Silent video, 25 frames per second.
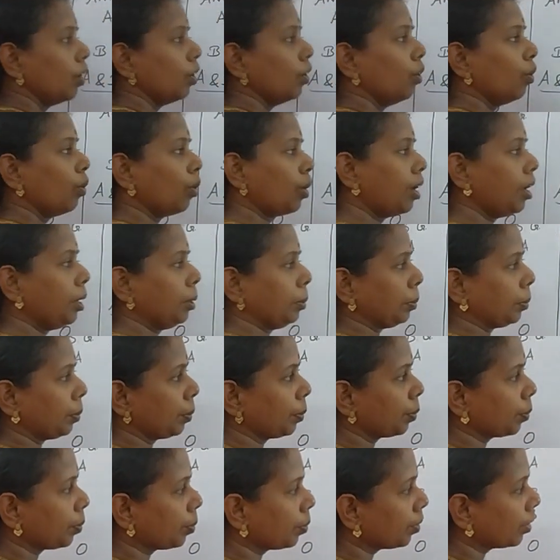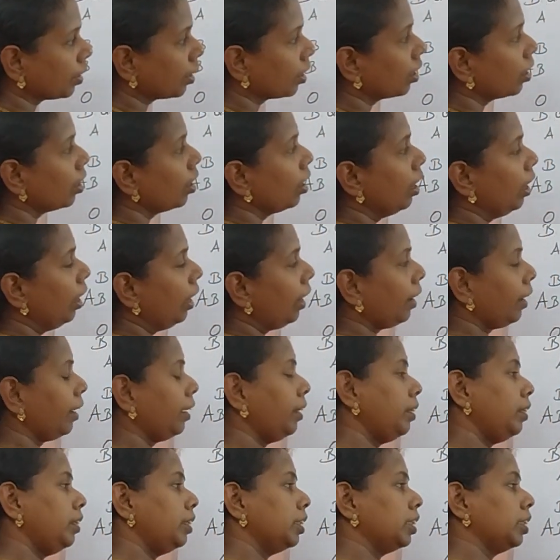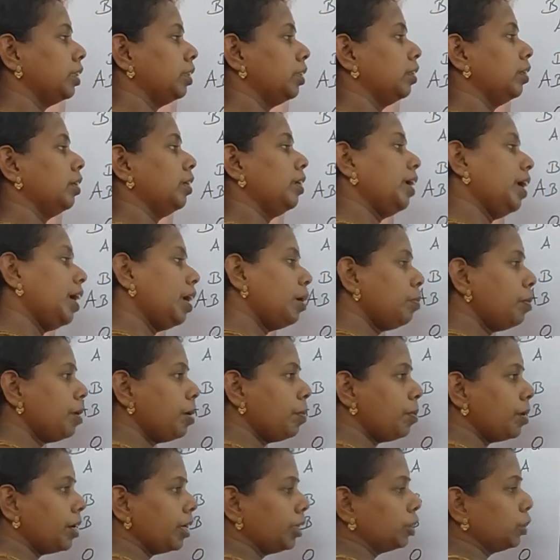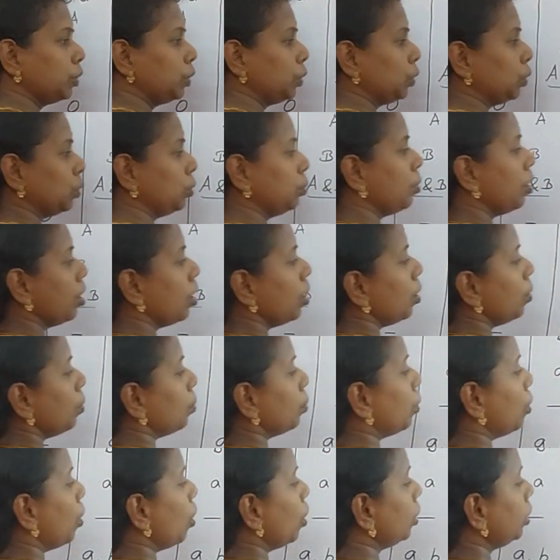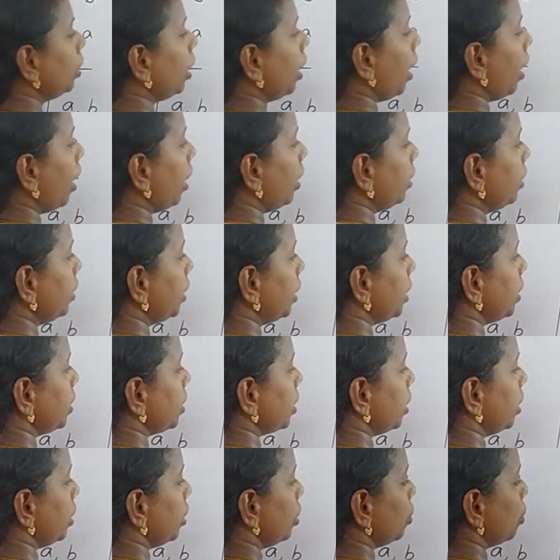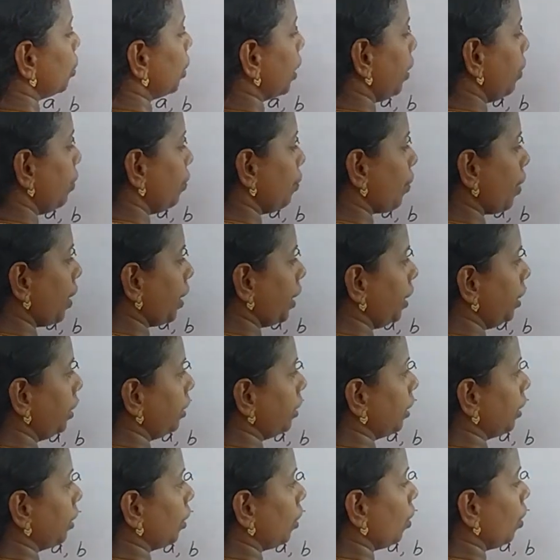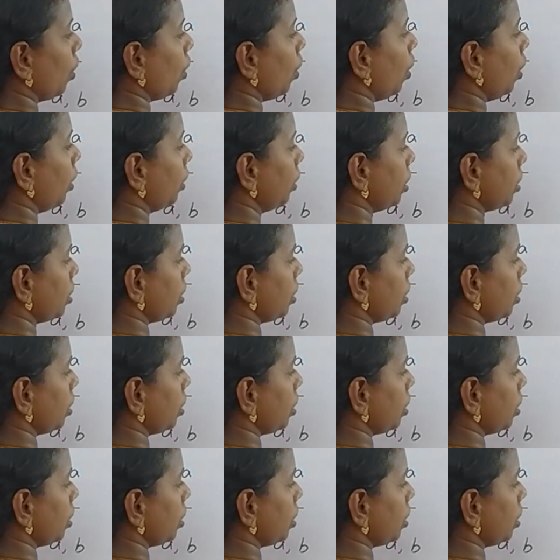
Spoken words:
Okay, and AB blood group, both the antigen you can find on the